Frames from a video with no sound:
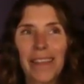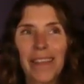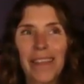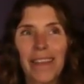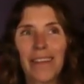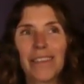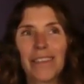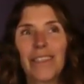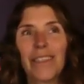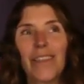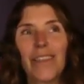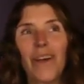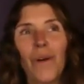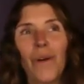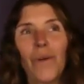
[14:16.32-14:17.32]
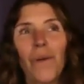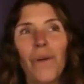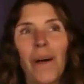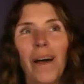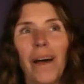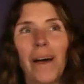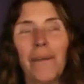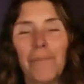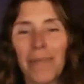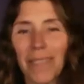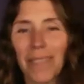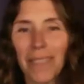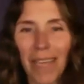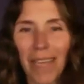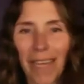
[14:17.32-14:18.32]
there's no
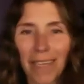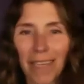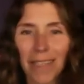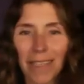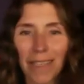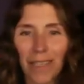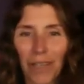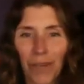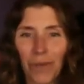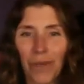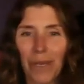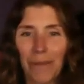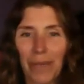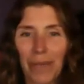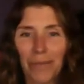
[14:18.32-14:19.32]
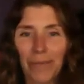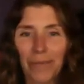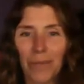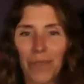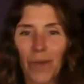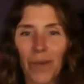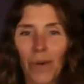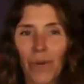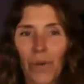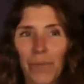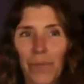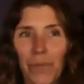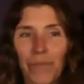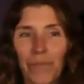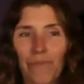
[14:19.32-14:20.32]
mistakes. You know what I mean?
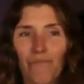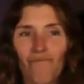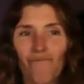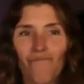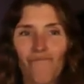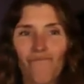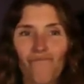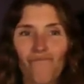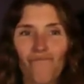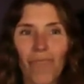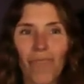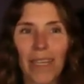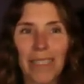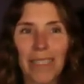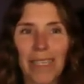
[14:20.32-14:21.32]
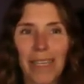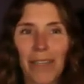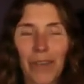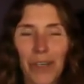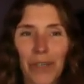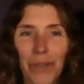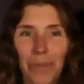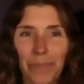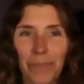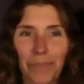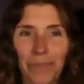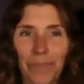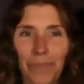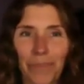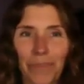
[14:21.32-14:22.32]
So it's either,
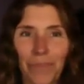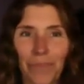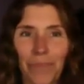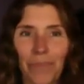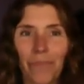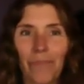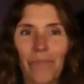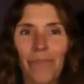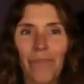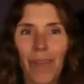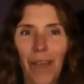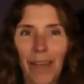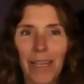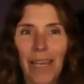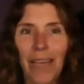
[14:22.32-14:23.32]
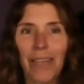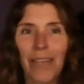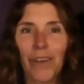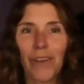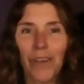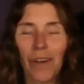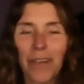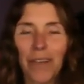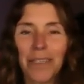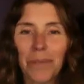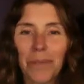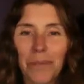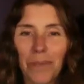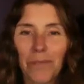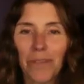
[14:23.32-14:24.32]
again, your
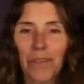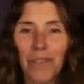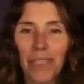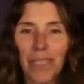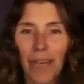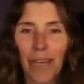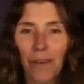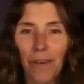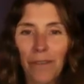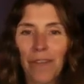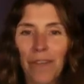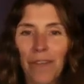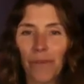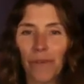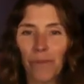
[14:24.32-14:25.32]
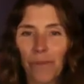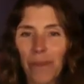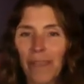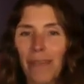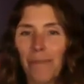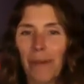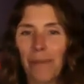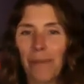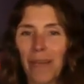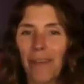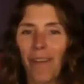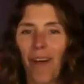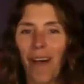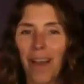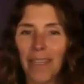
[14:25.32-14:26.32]
concept of yourself that you're really maybe
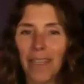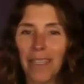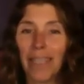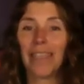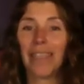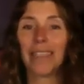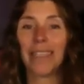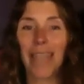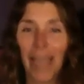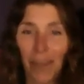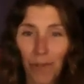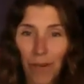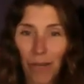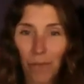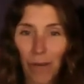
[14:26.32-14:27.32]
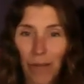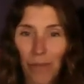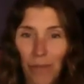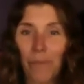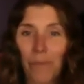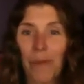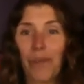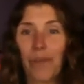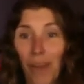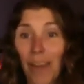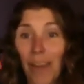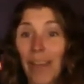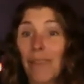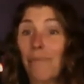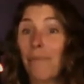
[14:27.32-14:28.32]
not in integrity with, or maybe you're
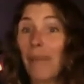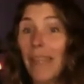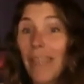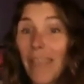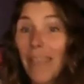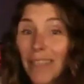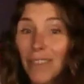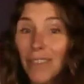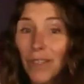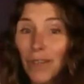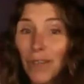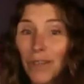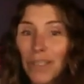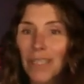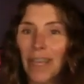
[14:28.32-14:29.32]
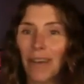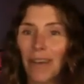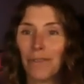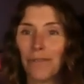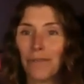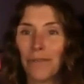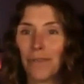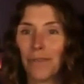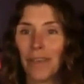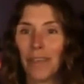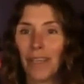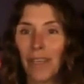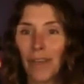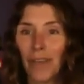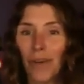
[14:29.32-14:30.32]
not admitting it to yourself.
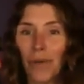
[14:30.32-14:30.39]
You